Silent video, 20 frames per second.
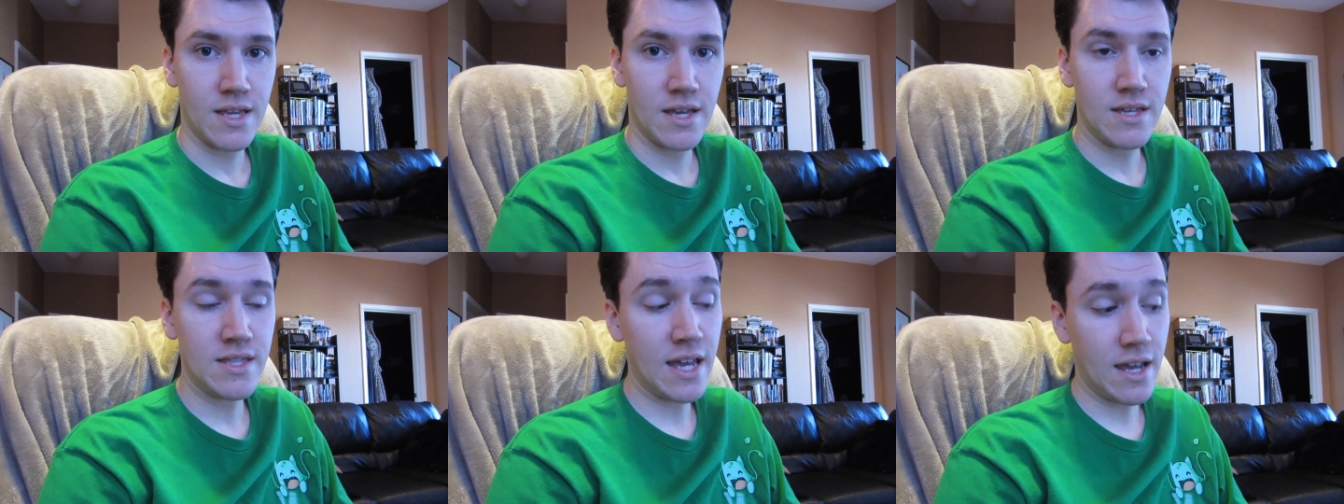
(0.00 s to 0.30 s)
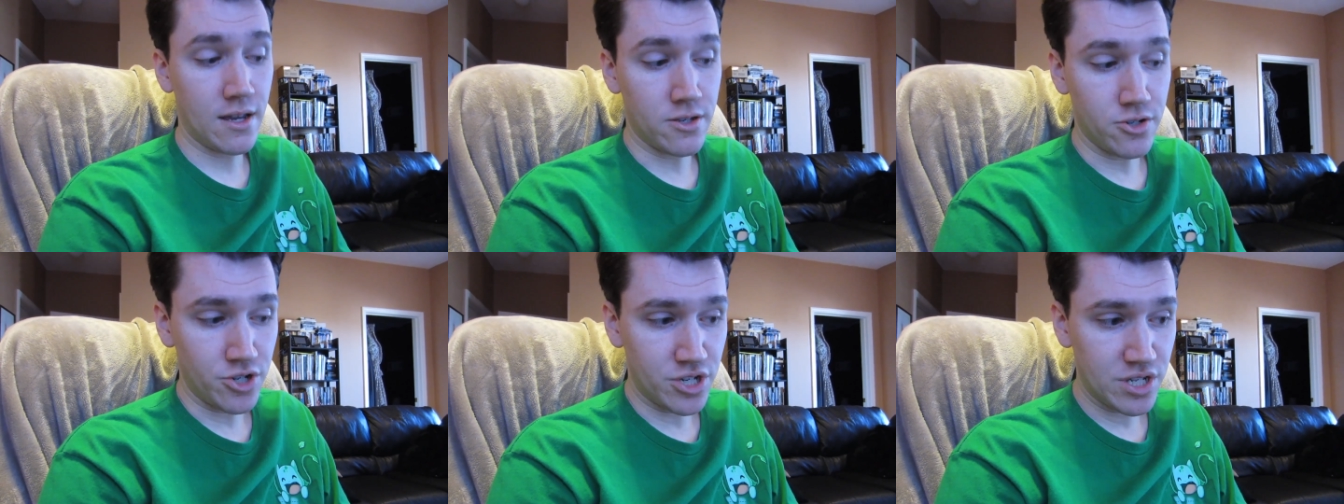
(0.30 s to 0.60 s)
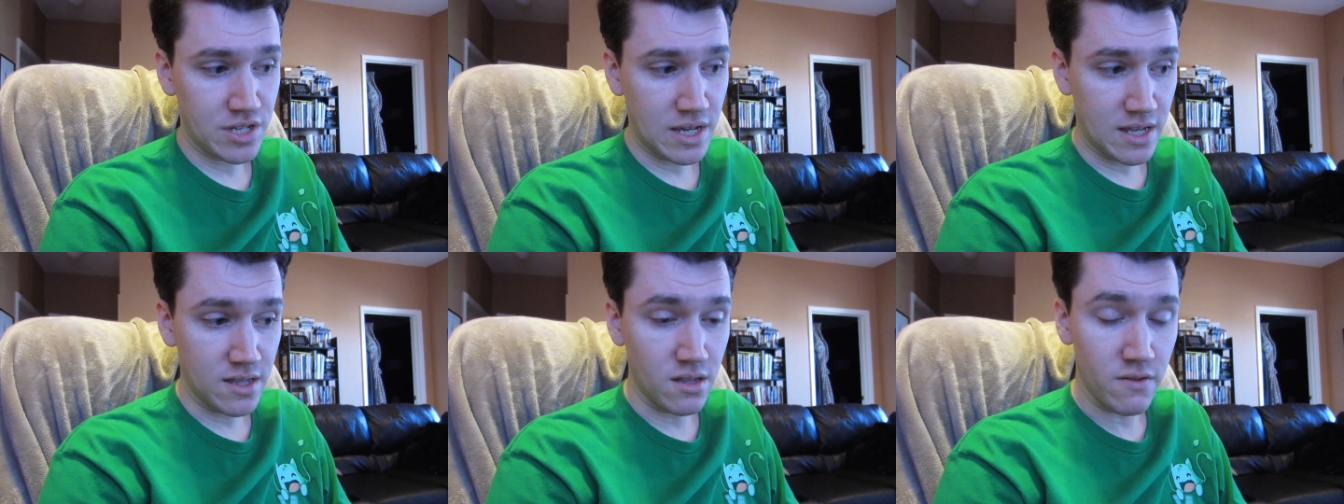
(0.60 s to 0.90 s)
They
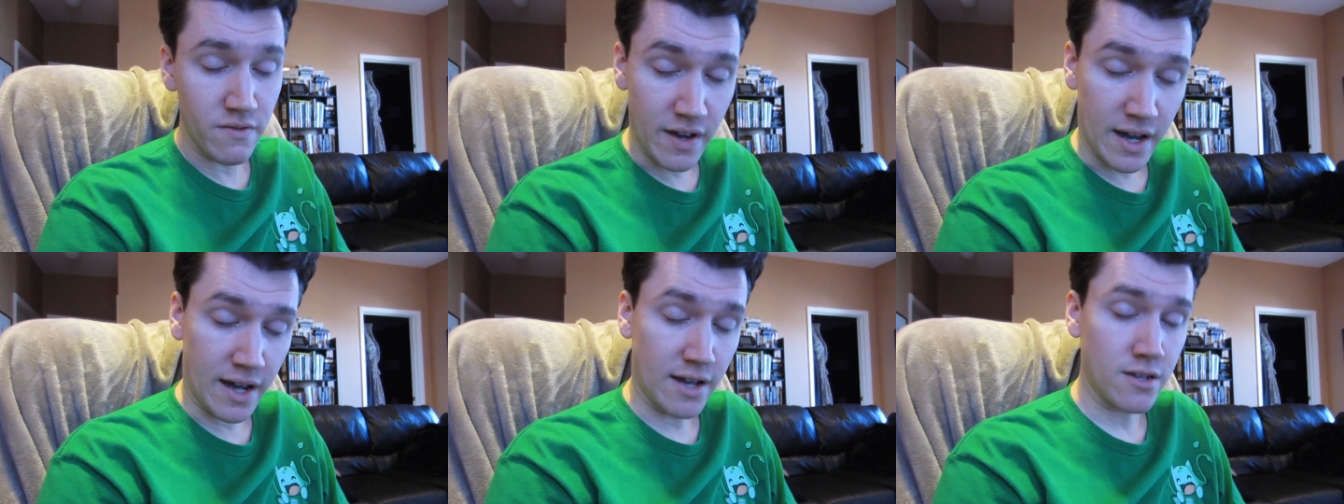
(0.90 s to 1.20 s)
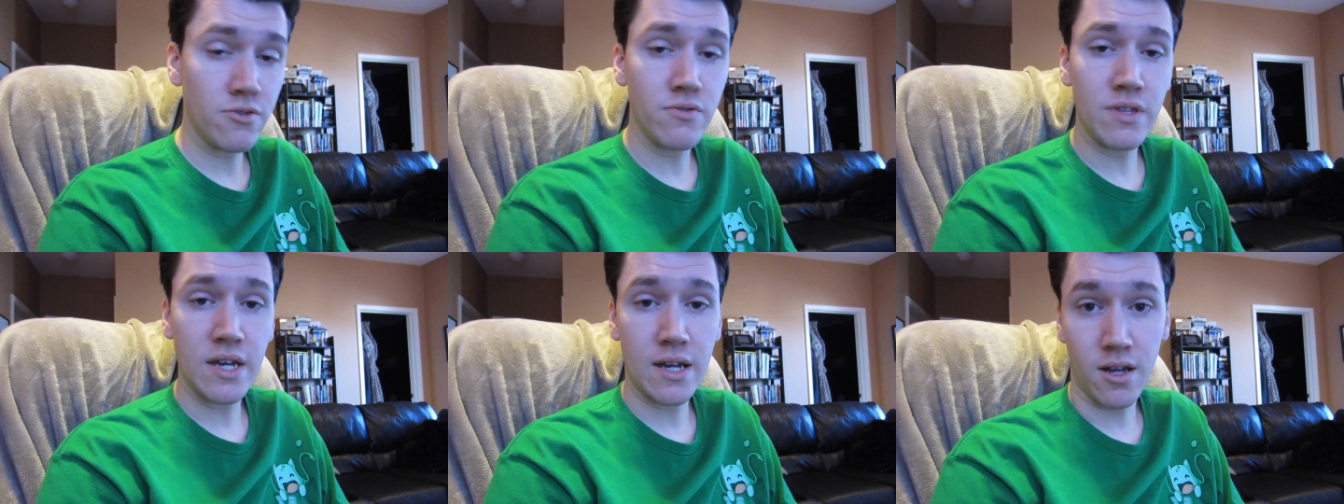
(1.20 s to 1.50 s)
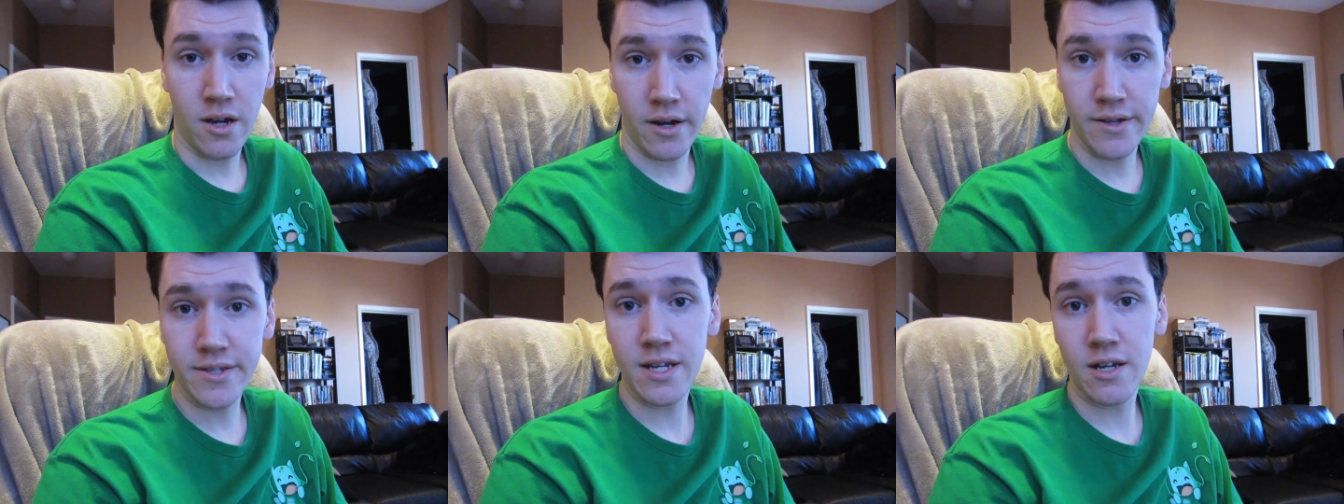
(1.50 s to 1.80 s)
understand the value that
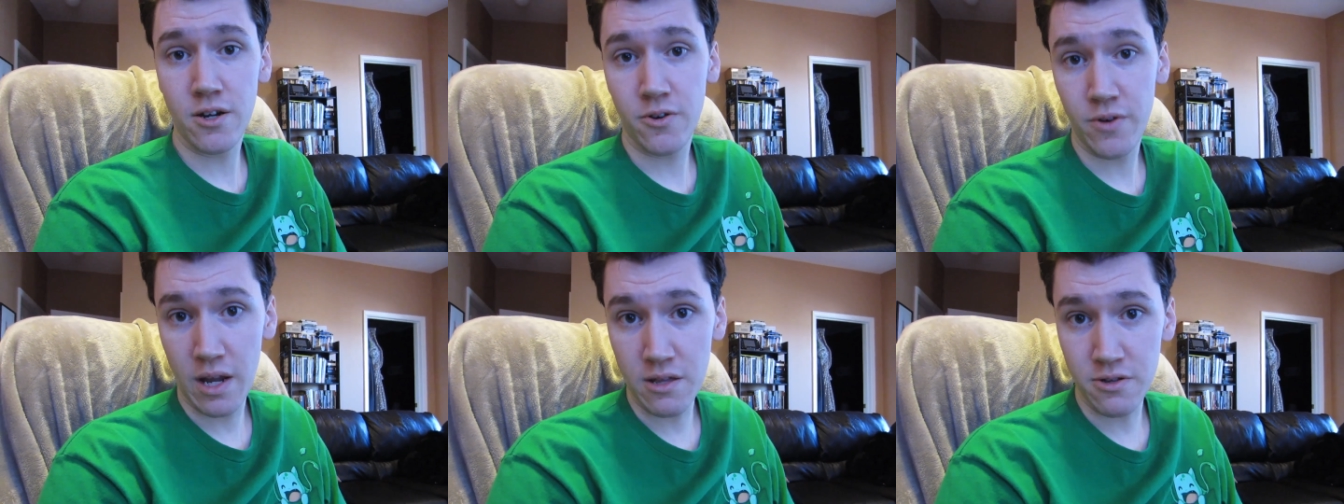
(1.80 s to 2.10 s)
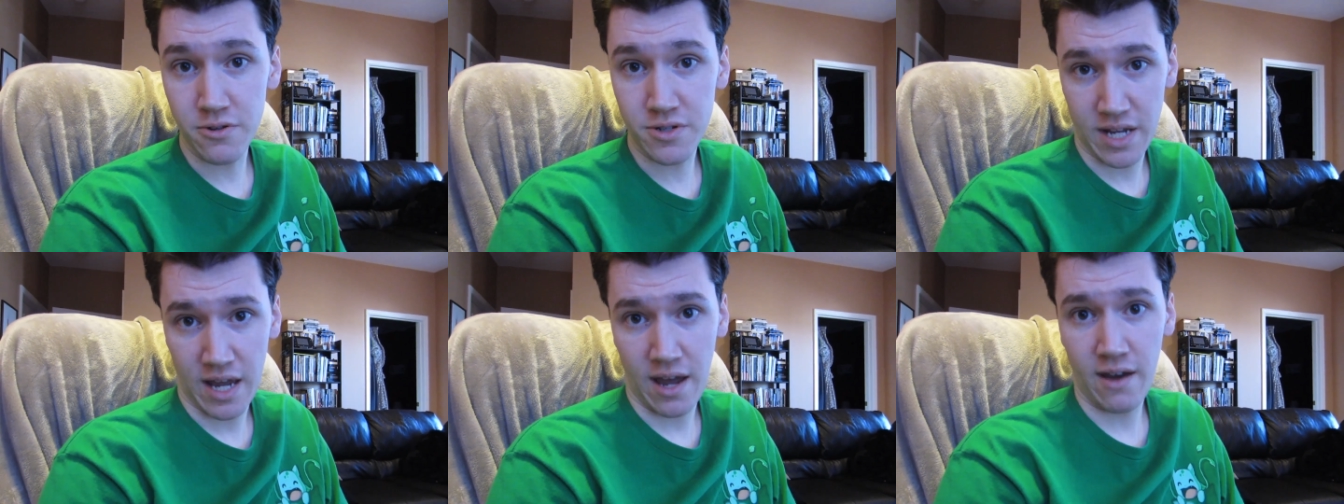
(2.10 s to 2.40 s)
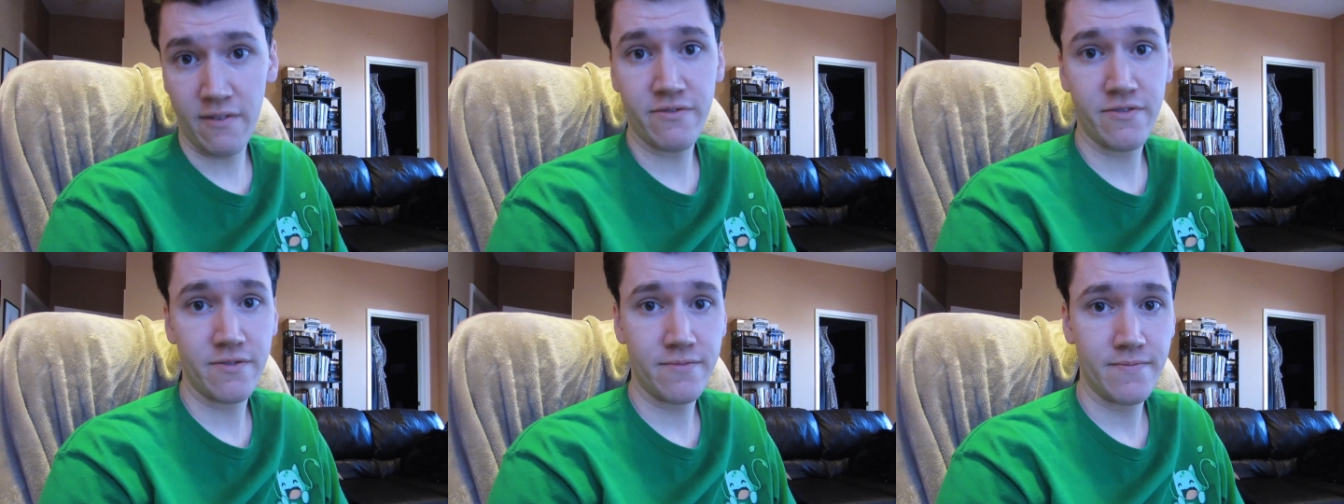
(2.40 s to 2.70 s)
content creators
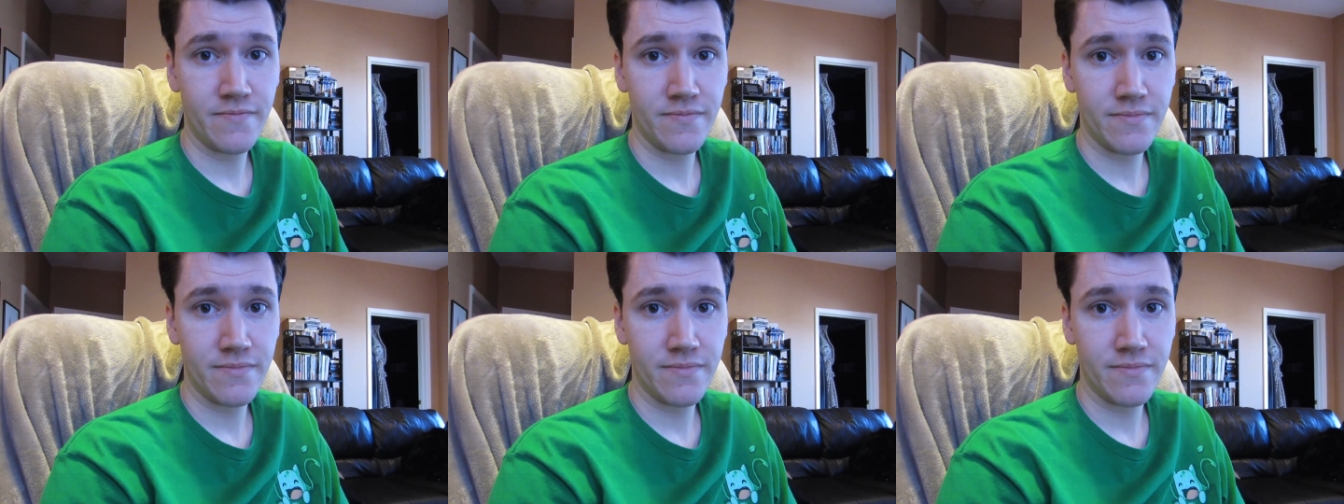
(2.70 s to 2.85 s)
have